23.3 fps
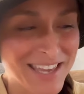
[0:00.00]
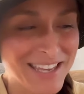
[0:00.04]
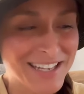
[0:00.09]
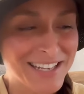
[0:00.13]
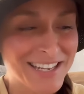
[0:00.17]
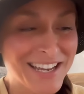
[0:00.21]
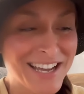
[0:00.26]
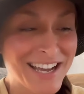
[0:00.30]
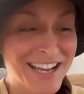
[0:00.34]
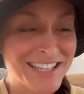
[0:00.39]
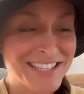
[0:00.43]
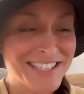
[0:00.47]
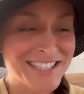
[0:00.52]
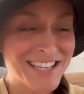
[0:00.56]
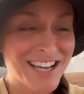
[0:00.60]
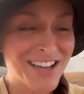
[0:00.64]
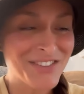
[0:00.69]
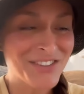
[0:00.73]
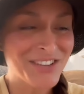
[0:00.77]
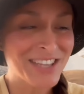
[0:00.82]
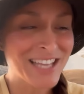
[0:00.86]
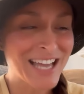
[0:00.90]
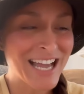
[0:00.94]
And God saw
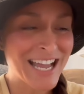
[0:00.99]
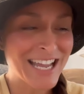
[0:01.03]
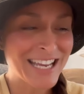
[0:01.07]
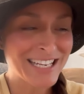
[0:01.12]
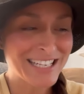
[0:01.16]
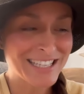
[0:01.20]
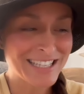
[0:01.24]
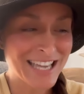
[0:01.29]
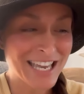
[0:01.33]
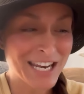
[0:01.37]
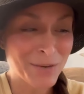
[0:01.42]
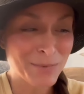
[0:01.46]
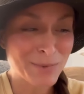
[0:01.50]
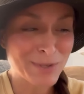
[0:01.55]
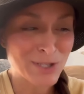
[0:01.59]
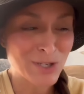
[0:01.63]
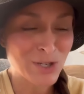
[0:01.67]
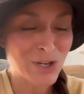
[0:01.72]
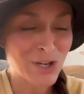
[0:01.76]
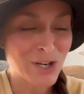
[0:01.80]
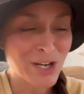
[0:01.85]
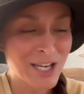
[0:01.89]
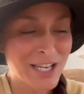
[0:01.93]
the light, and that it was
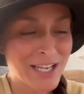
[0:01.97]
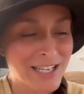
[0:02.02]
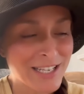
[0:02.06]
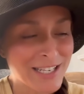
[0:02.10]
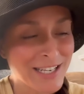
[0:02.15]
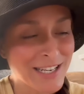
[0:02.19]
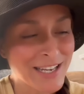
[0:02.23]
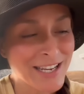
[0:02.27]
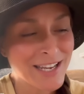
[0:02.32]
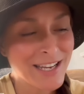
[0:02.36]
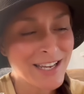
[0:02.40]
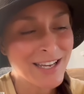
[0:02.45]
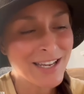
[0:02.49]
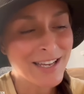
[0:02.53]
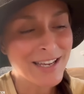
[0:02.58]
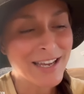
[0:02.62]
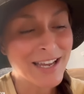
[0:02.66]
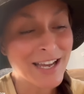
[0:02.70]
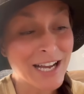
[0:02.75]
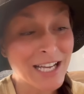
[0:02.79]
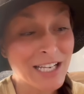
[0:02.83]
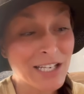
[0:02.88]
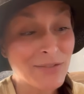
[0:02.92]
good, and
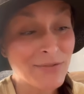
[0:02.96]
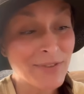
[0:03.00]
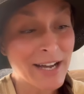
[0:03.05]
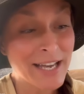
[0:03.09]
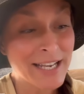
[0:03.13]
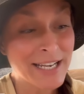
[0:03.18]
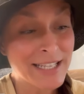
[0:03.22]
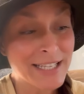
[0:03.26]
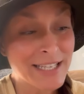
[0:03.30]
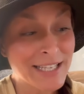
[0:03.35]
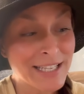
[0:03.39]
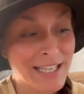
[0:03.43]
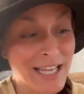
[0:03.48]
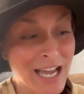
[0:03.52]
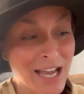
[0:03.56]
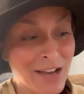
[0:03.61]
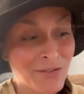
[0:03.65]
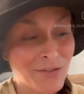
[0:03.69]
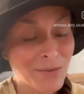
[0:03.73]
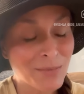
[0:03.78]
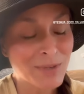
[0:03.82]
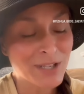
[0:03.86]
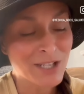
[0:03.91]
God divided the
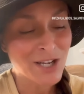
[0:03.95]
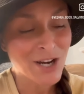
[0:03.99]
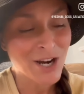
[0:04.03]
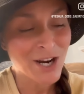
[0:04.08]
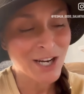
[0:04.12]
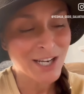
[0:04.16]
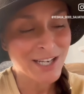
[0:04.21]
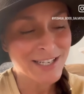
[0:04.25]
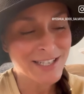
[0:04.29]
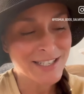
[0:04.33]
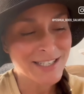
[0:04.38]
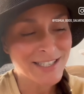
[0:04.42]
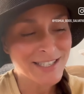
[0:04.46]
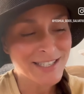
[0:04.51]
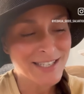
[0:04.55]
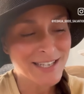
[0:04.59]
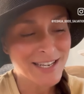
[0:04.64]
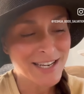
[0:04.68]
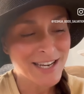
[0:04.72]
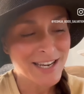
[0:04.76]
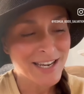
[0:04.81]
light from the darkness,